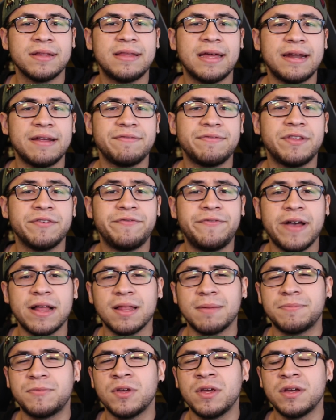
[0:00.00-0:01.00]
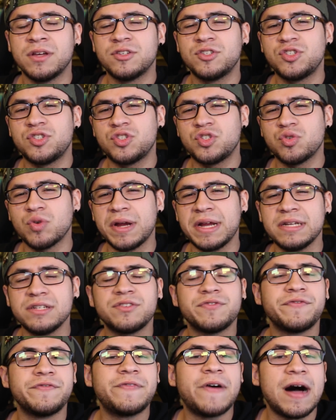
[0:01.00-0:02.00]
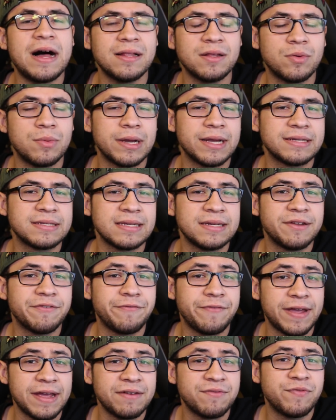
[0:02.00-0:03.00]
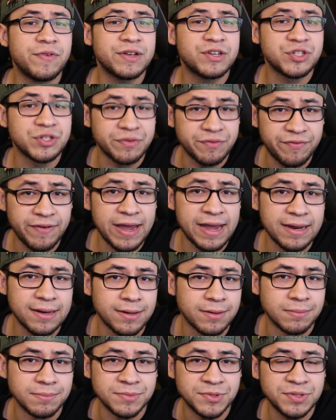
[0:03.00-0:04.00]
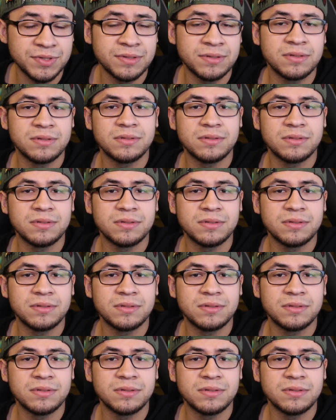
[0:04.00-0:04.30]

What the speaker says: that have developed strange followings in the fanfiction fandoms.